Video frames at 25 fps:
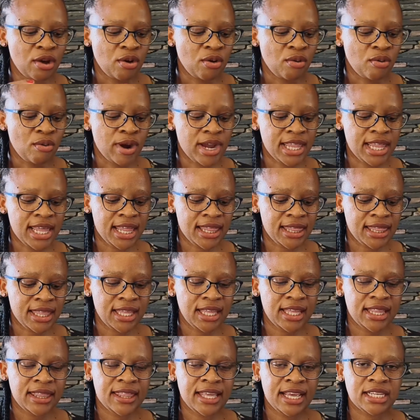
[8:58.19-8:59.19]
whether
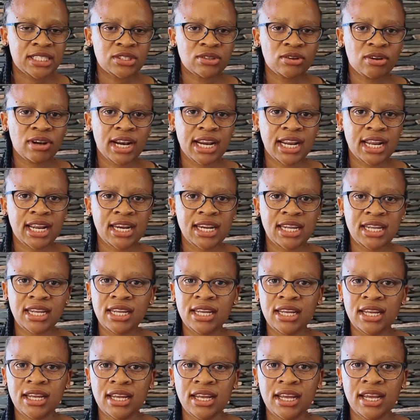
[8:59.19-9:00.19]
there's
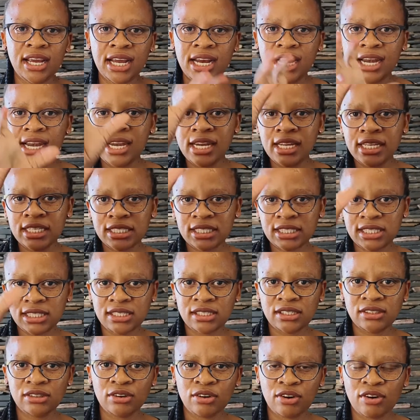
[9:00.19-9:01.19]
already a
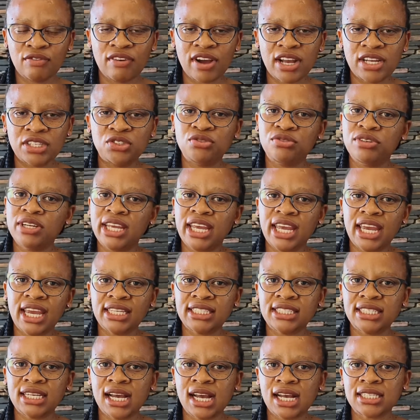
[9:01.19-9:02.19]
list of
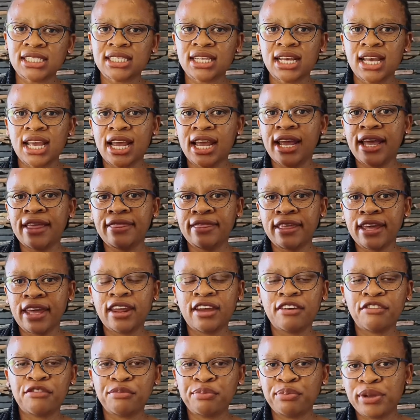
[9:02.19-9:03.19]
adjudicators that
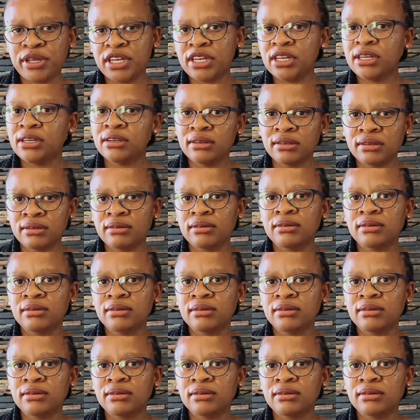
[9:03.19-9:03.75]
have been